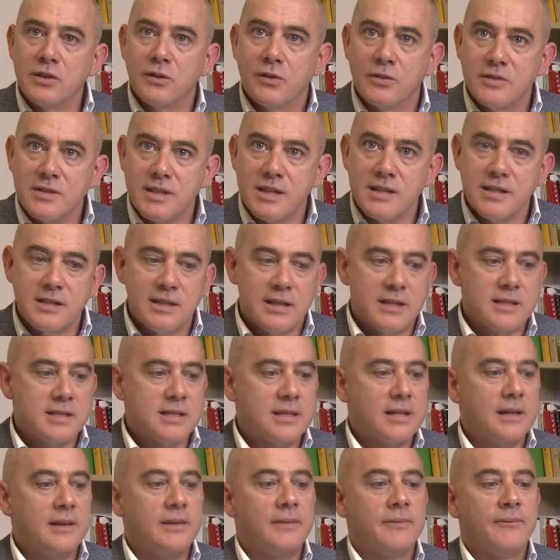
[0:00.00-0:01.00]

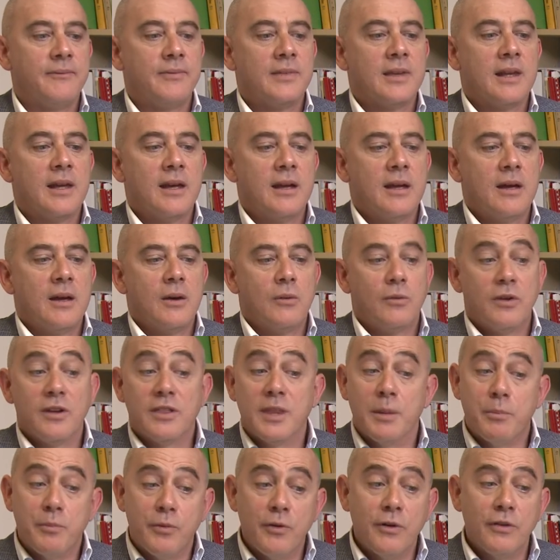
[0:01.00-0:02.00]
consistency with
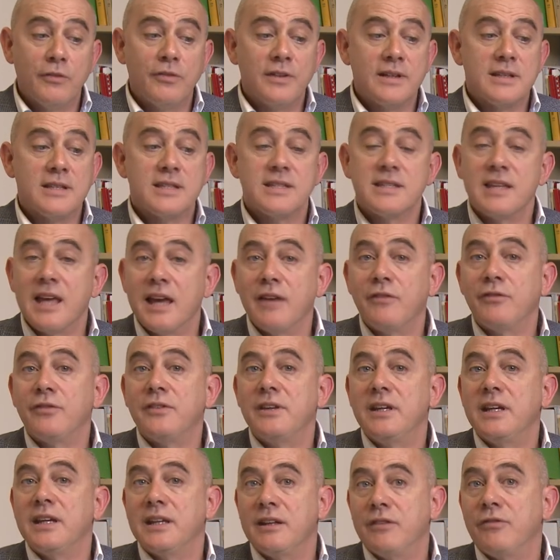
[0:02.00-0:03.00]
a proven
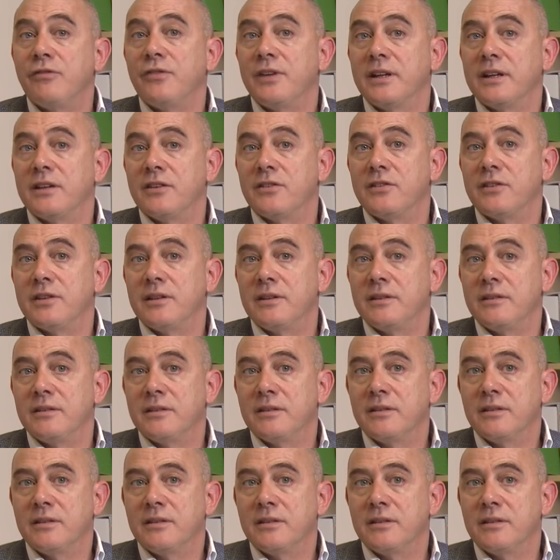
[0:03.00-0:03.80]
safety and efficacy.